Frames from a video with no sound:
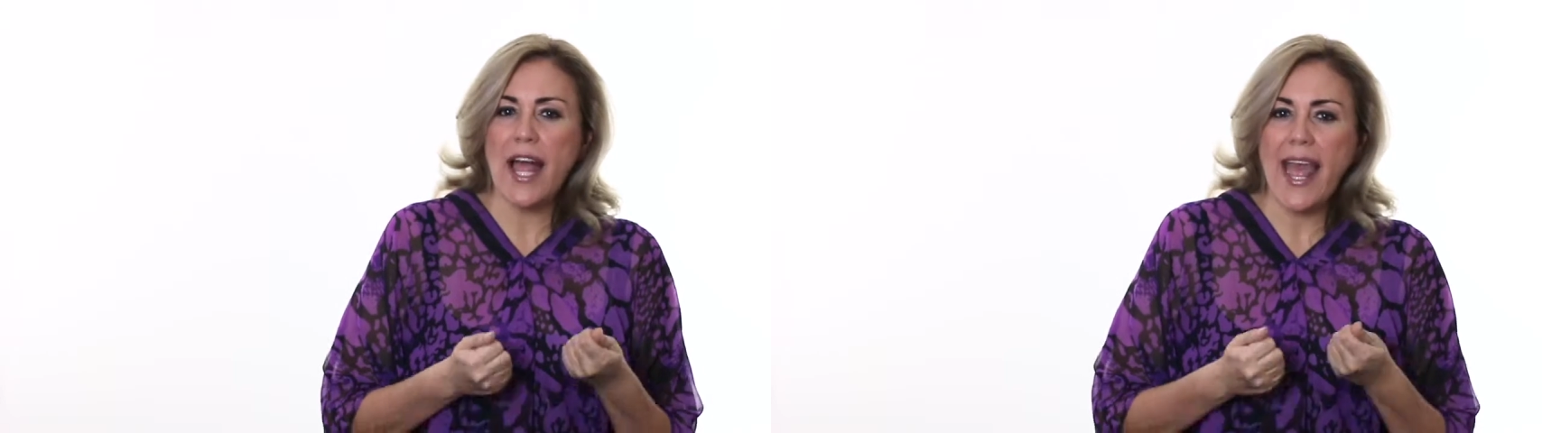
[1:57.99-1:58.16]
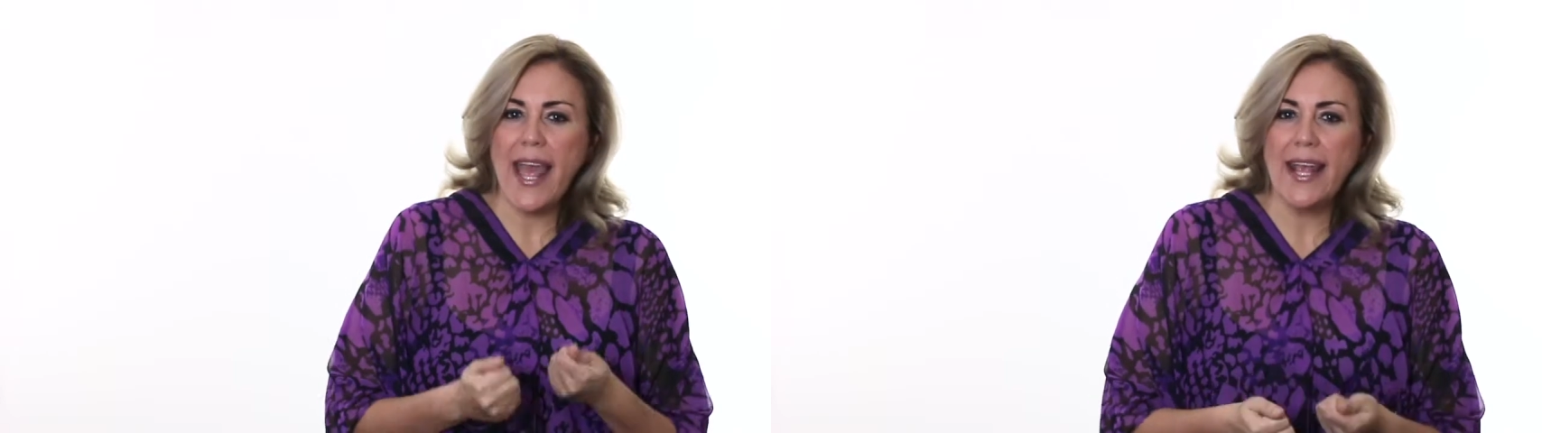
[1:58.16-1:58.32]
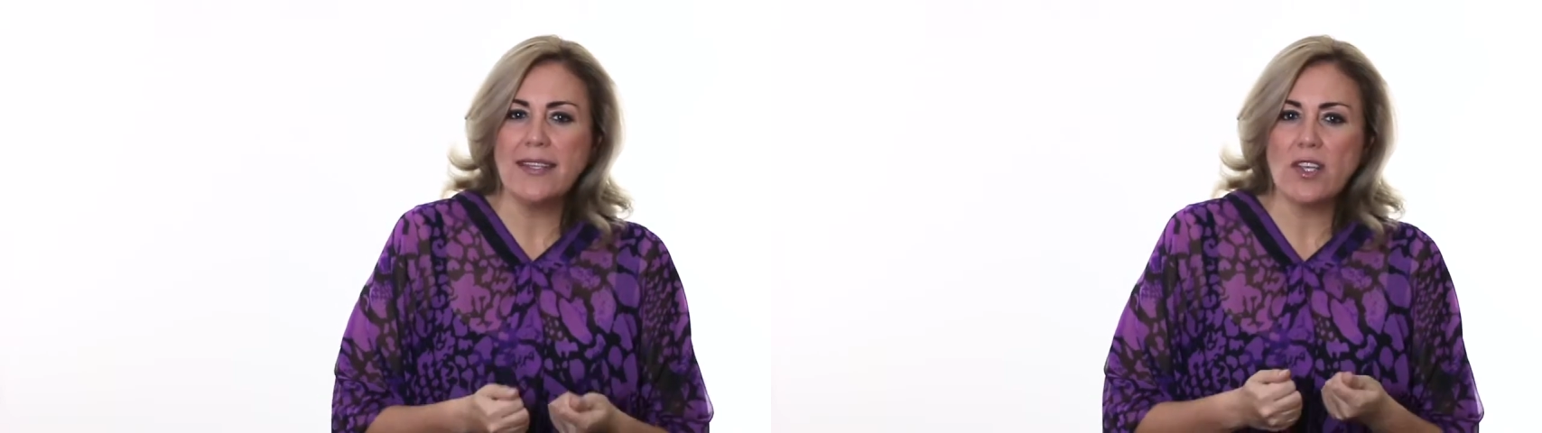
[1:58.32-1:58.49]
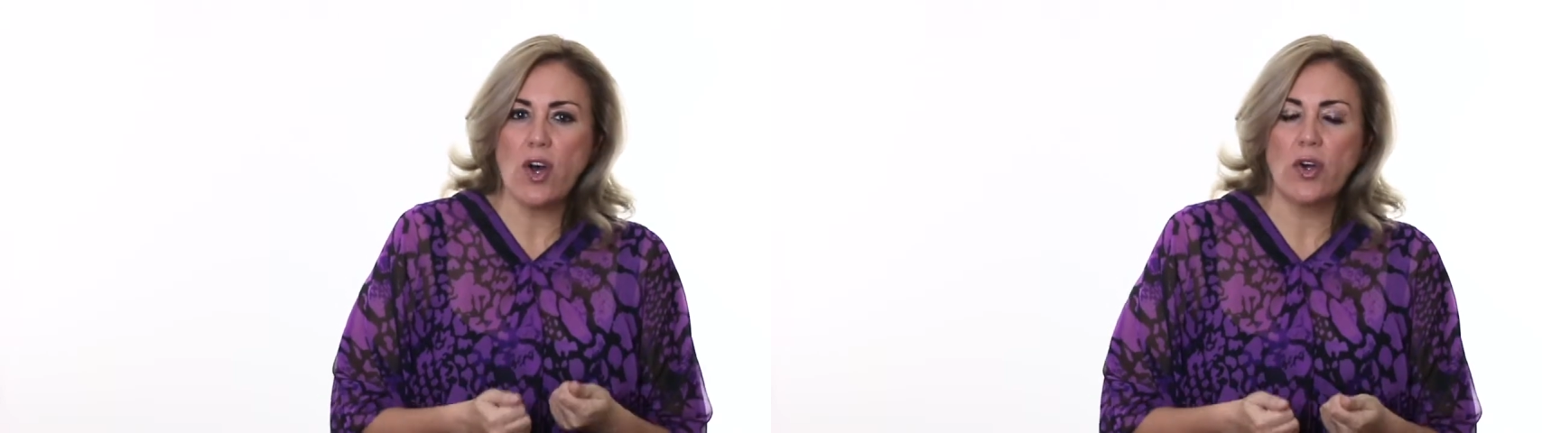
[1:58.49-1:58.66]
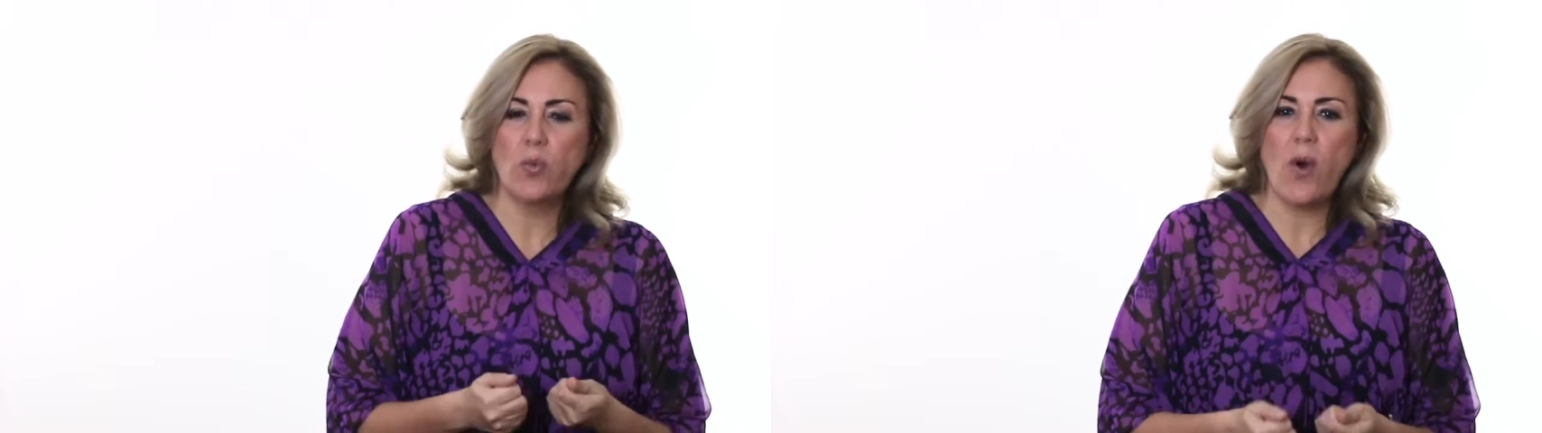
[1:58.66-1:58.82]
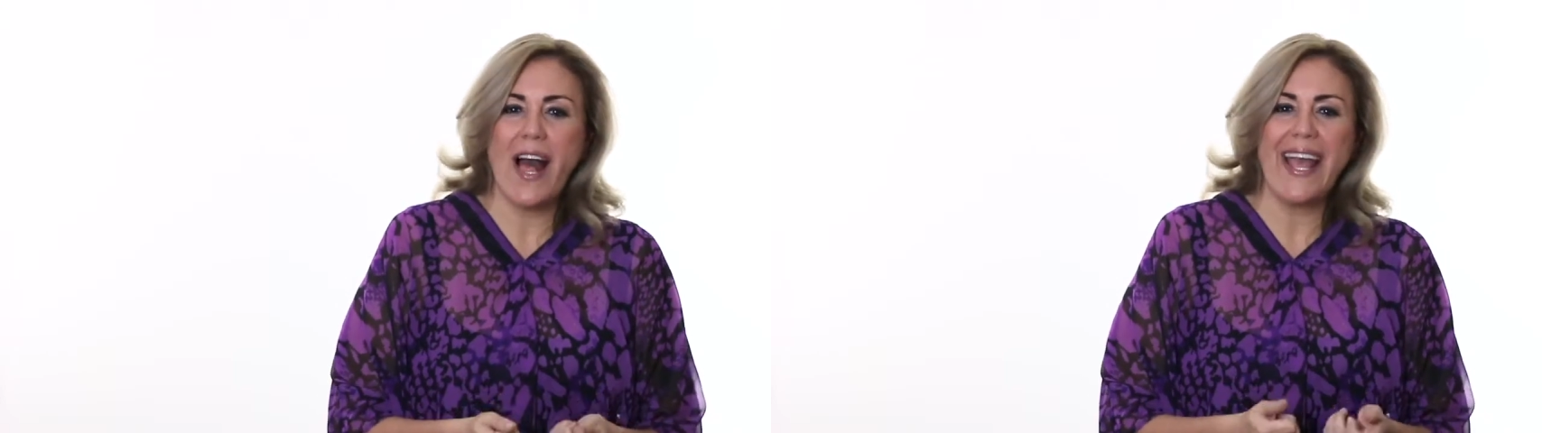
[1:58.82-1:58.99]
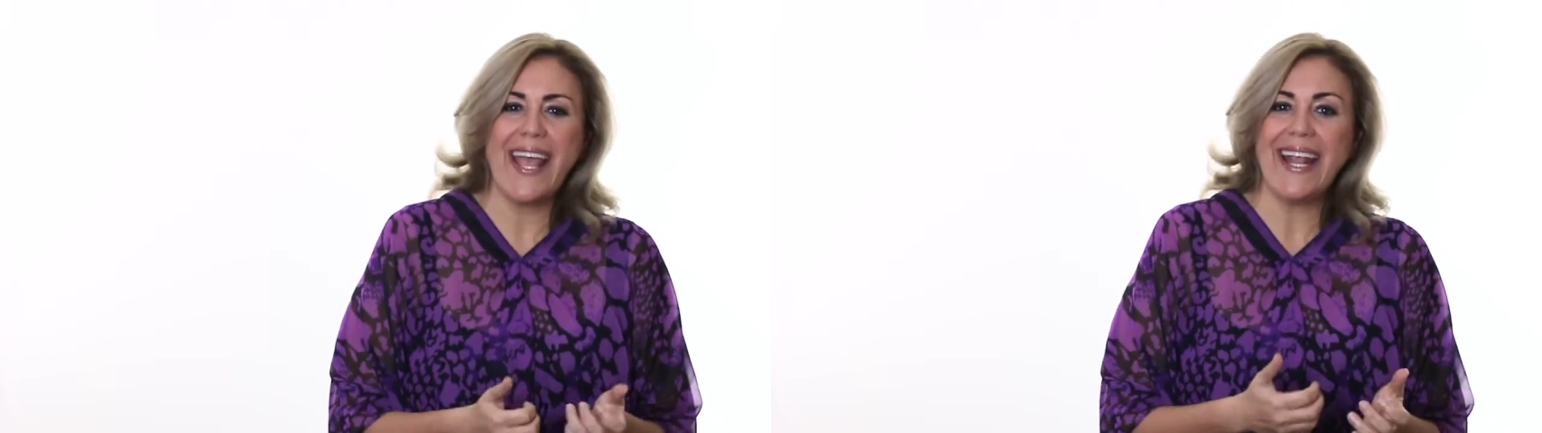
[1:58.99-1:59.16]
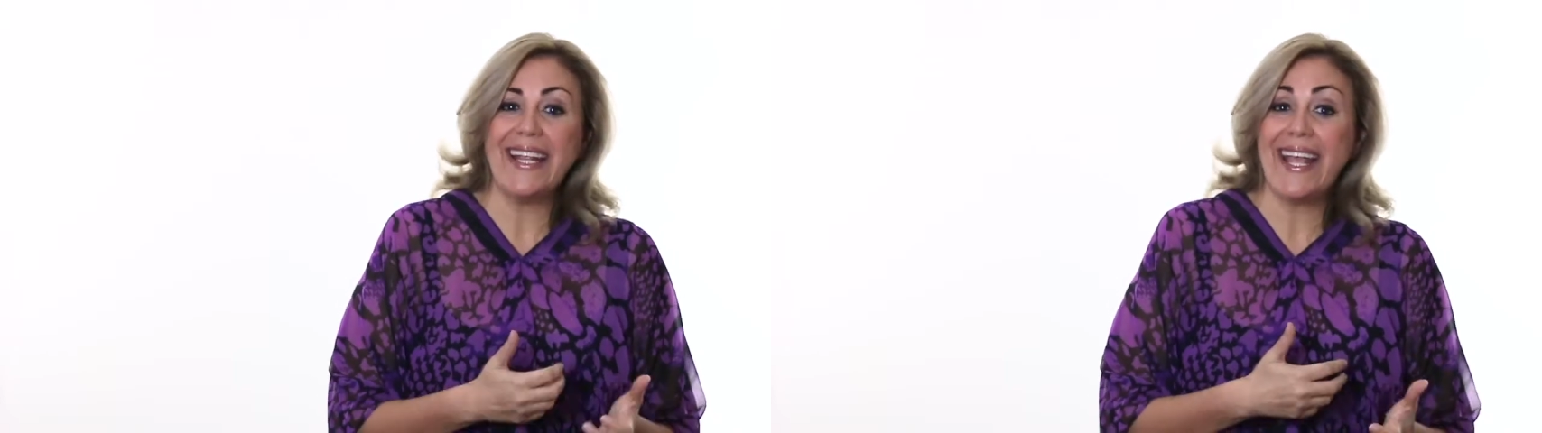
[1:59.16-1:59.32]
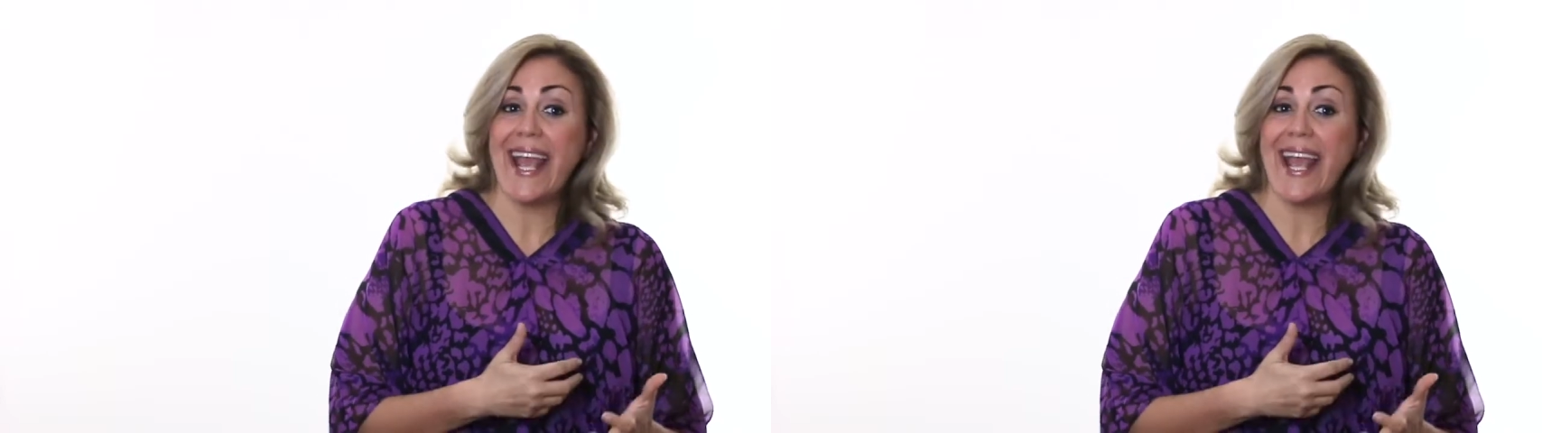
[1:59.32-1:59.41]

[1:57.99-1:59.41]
hands-on way in